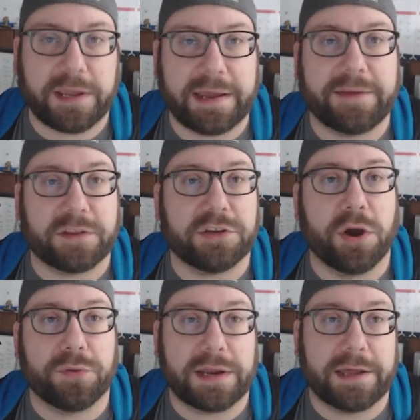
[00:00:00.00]
You kind of have to
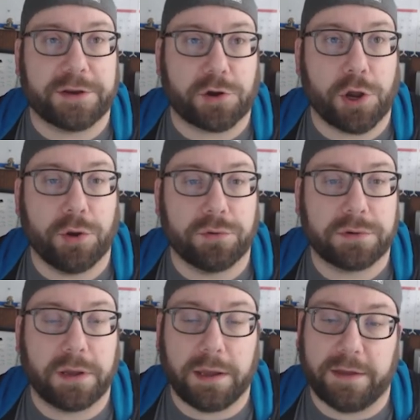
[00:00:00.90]
know that on your own
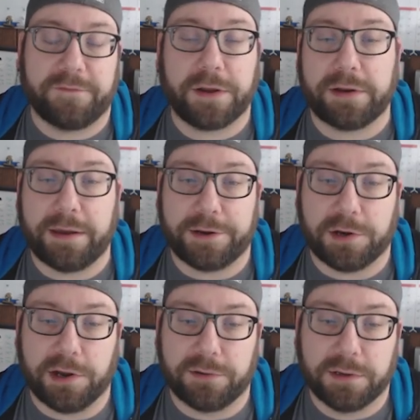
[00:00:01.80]
and figure it out on
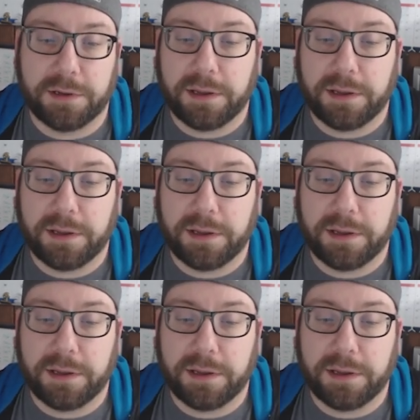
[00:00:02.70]
your own.